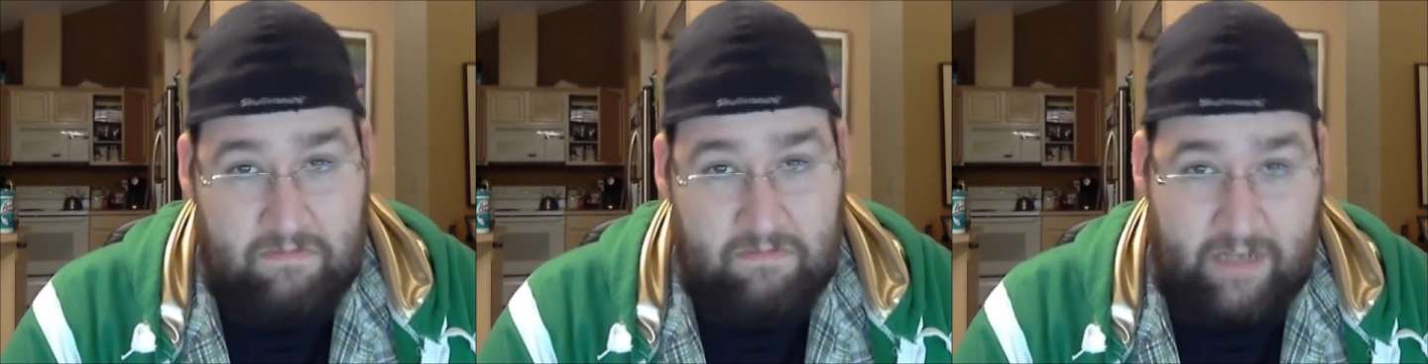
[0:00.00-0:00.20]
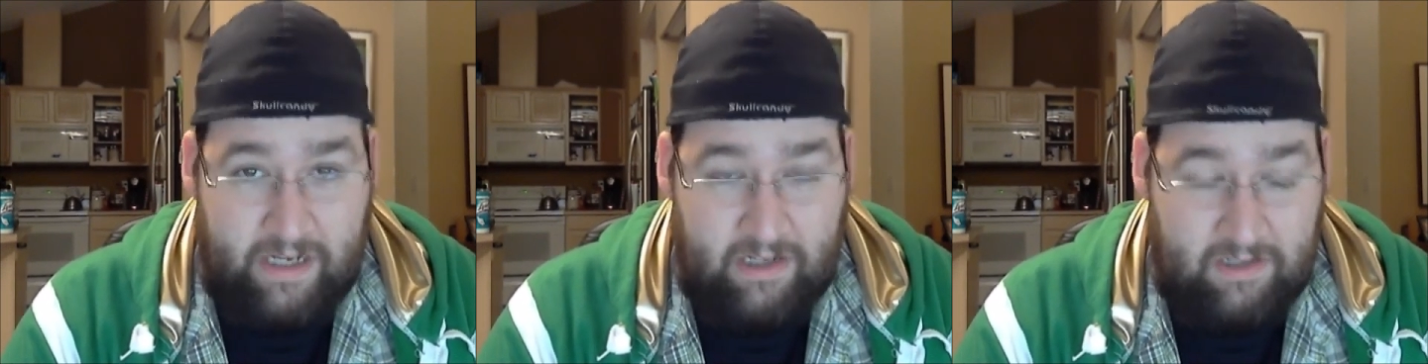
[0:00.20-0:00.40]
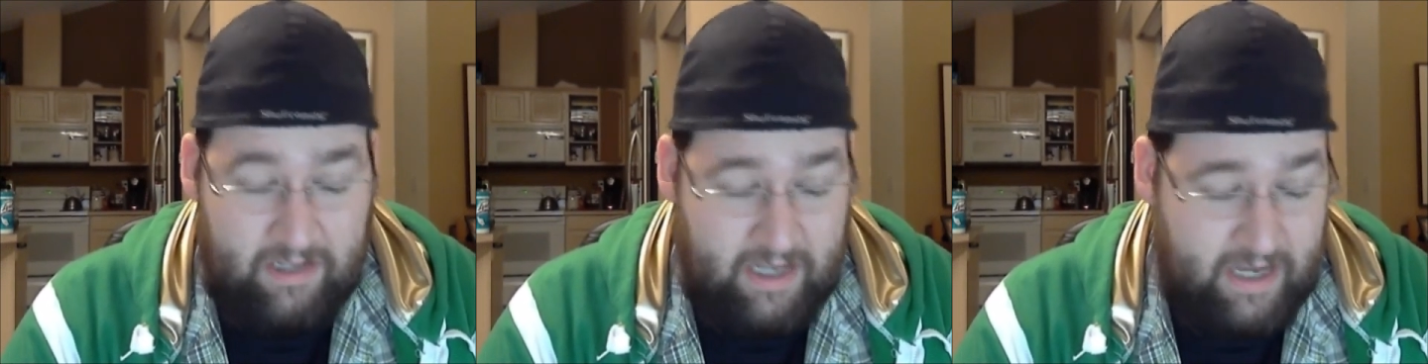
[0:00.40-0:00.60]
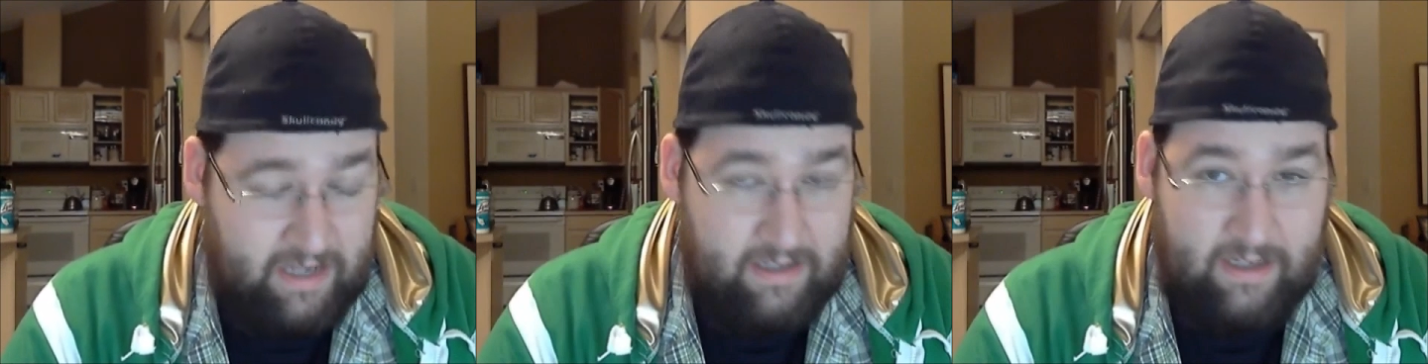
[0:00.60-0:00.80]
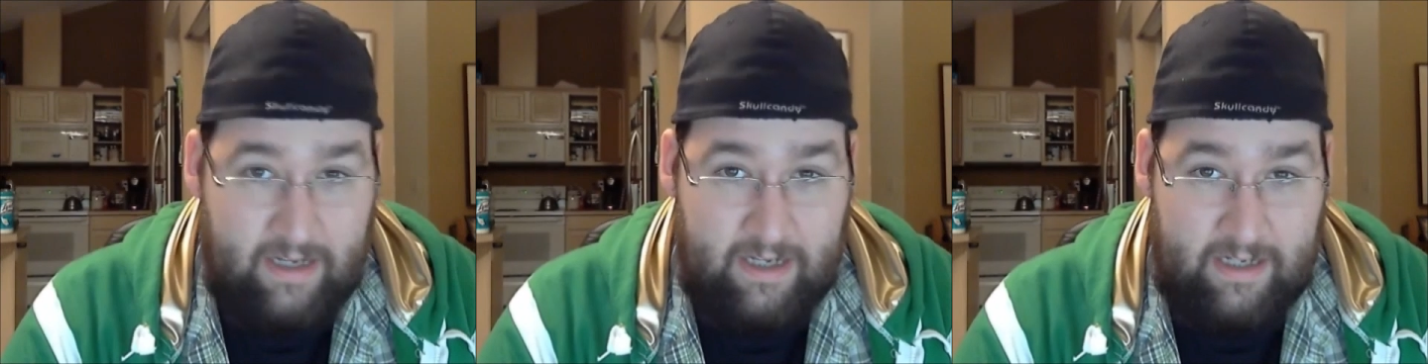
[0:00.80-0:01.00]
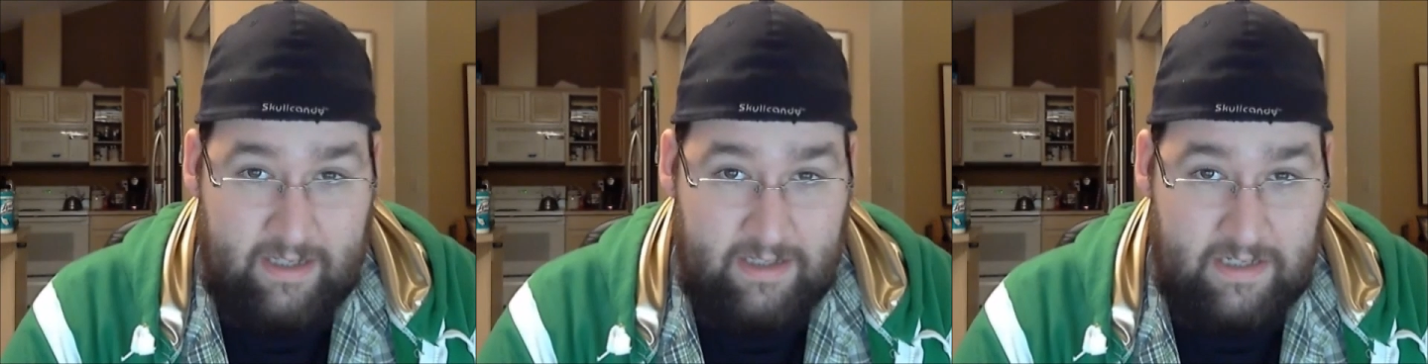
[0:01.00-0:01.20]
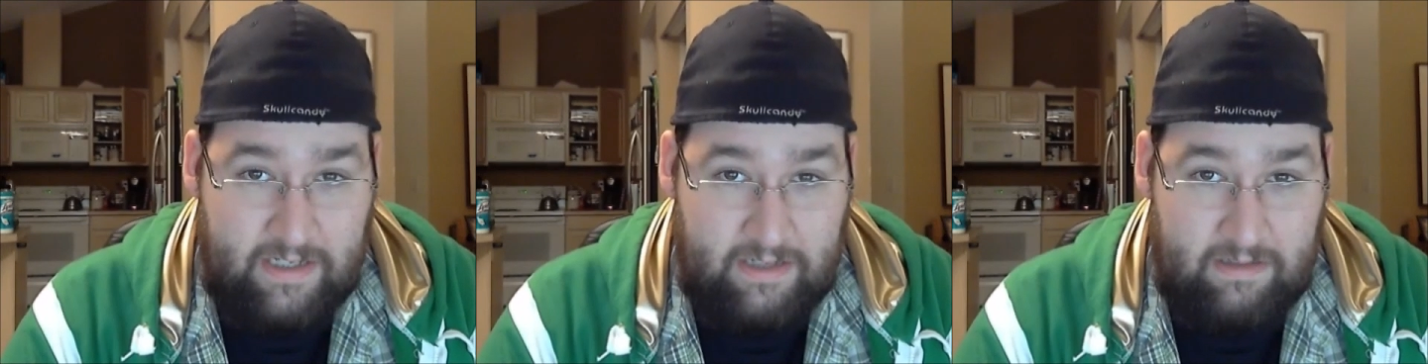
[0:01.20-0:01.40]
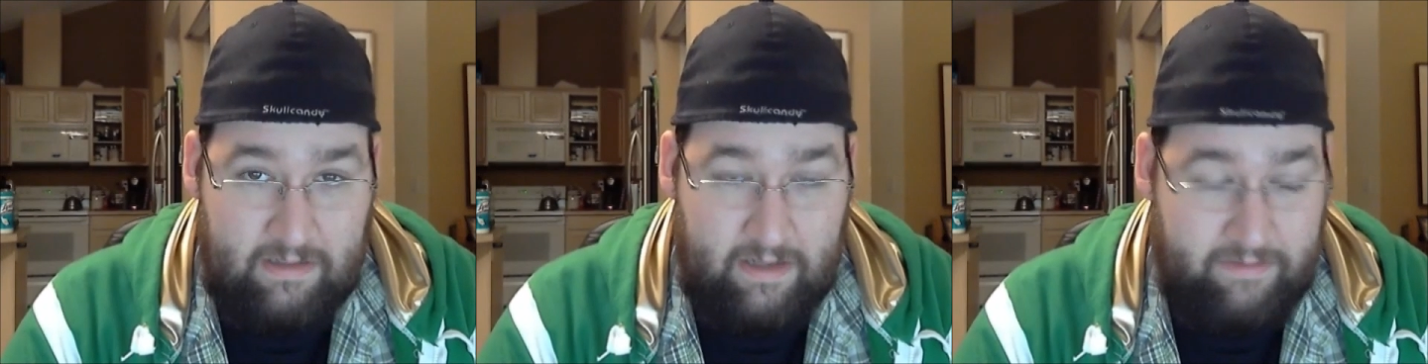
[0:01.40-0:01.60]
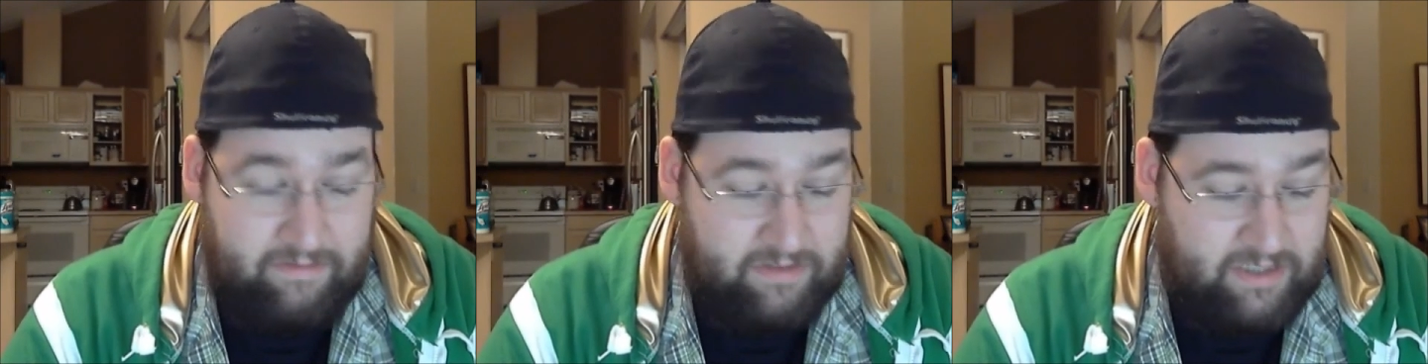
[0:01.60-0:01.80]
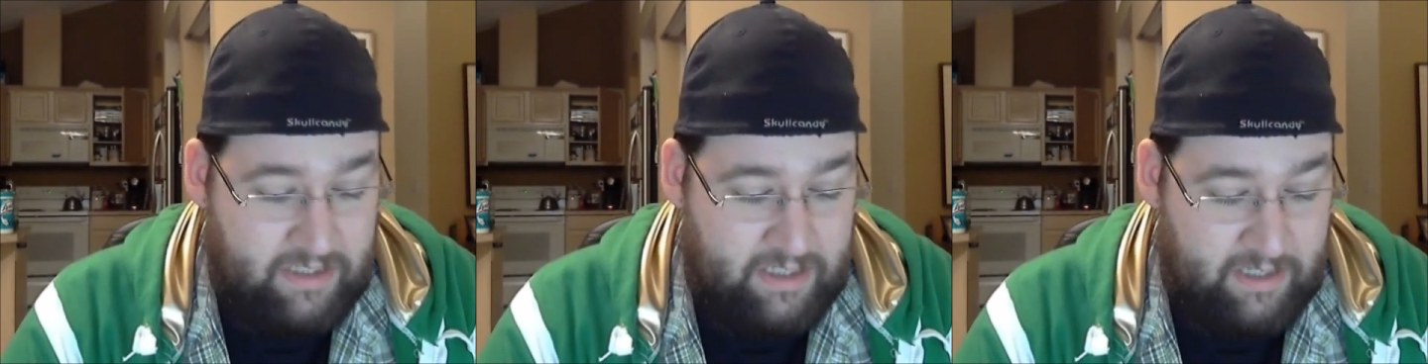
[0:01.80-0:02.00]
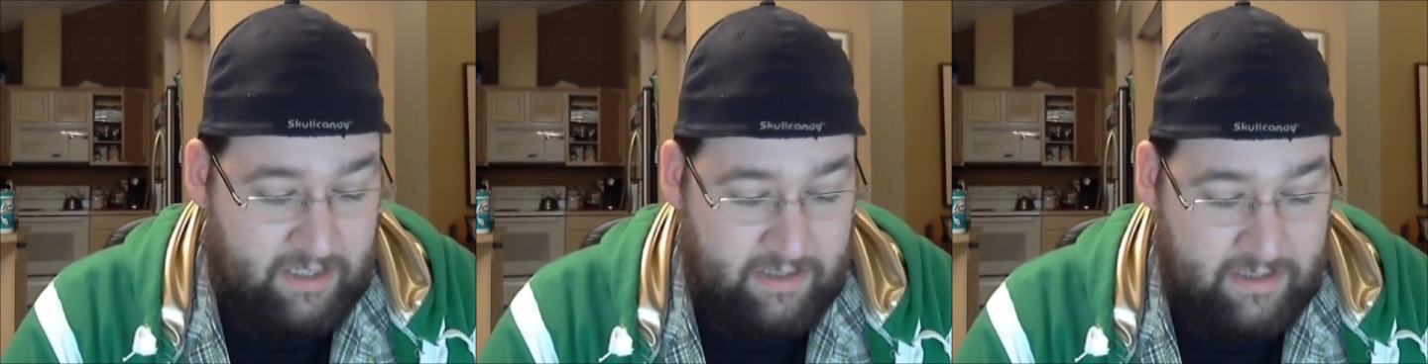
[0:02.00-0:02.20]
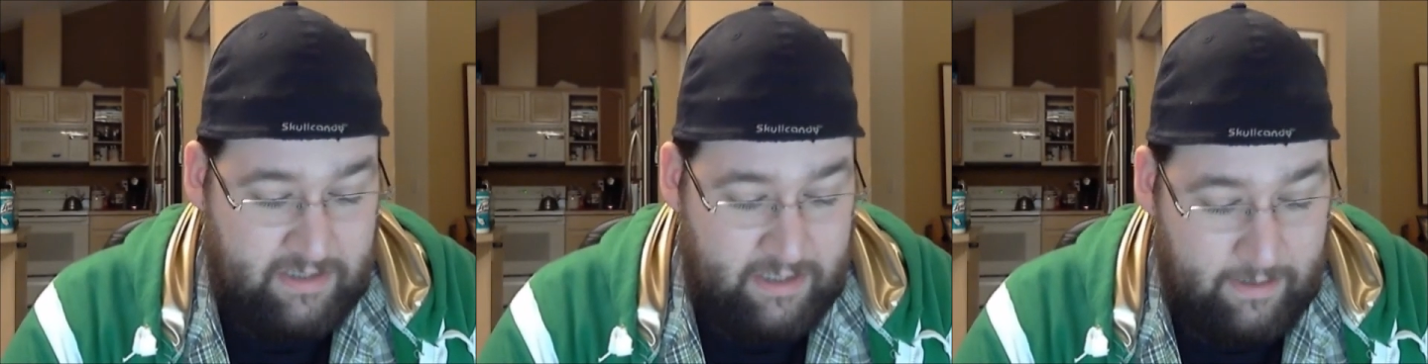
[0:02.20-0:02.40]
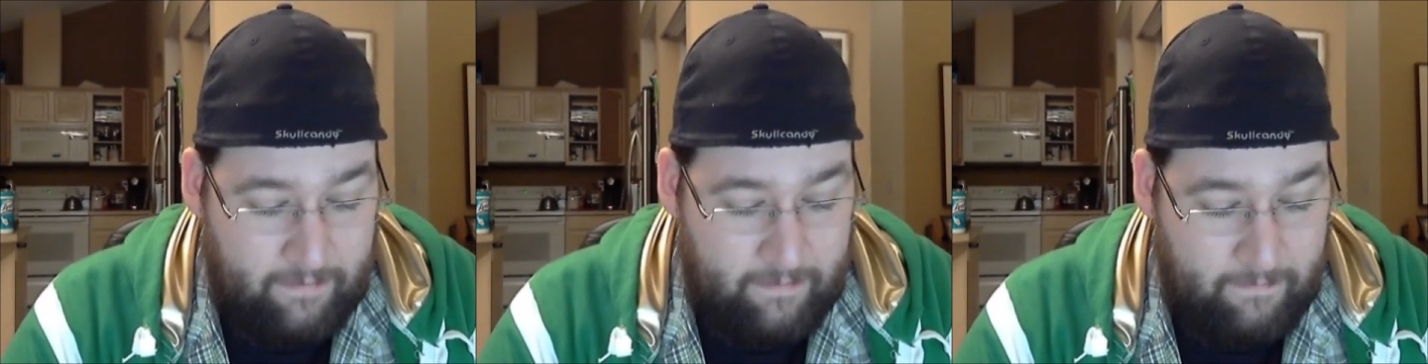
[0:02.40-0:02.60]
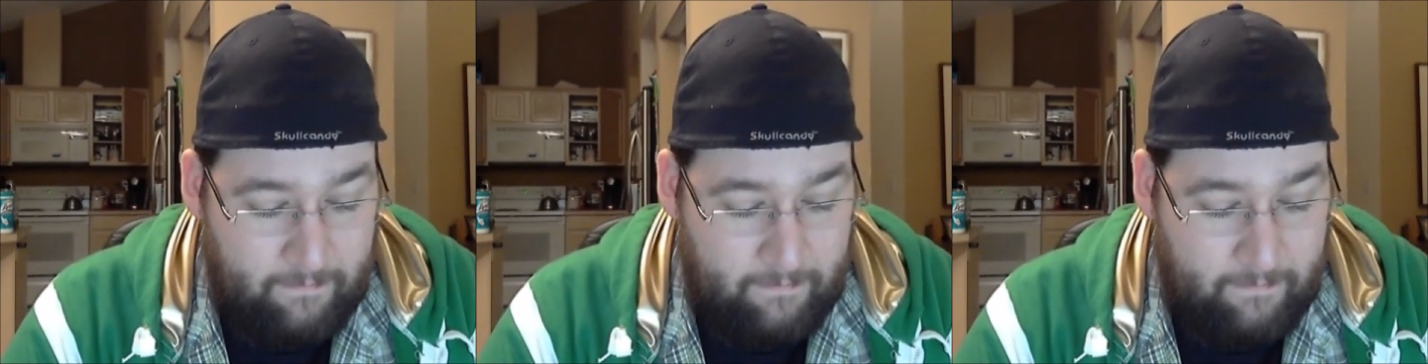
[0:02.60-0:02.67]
take a look at the level of detail that's in it.